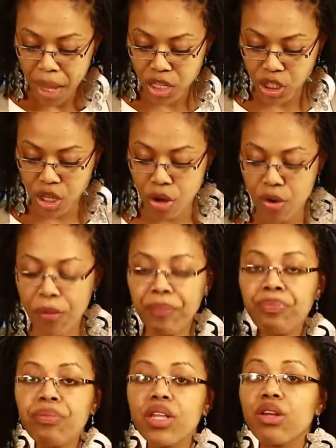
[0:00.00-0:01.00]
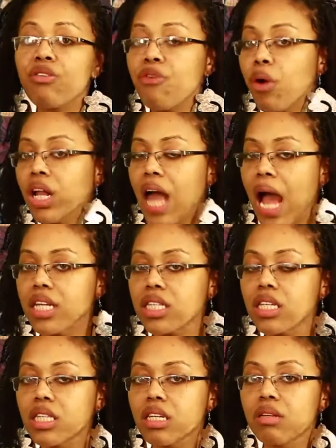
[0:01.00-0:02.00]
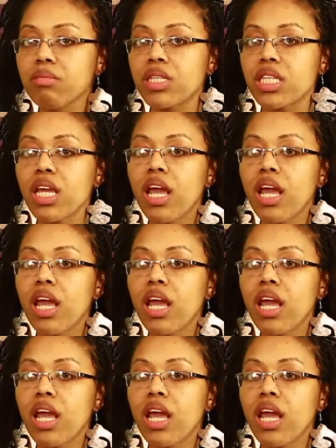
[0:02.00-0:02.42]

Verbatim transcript: So there are four class systems